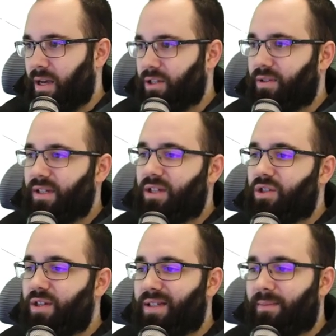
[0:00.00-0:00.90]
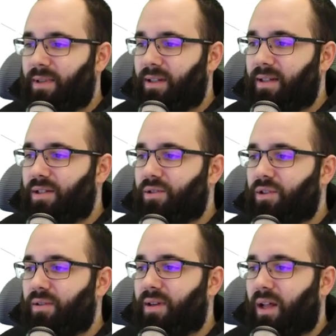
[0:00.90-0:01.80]
So this is just something that's going
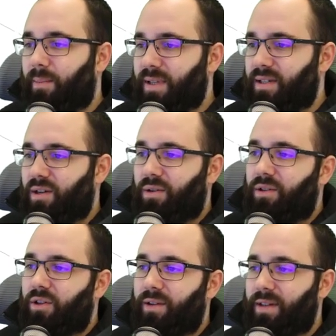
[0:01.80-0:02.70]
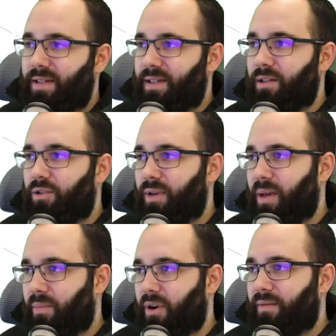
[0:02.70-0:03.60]
to help us turn this into a
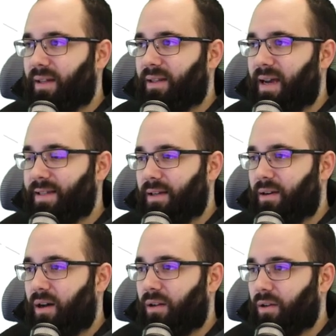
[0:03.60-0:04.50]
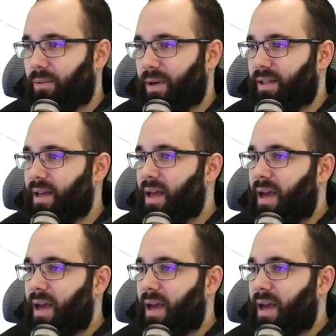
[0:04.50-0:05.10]
perfect hexagonal grid.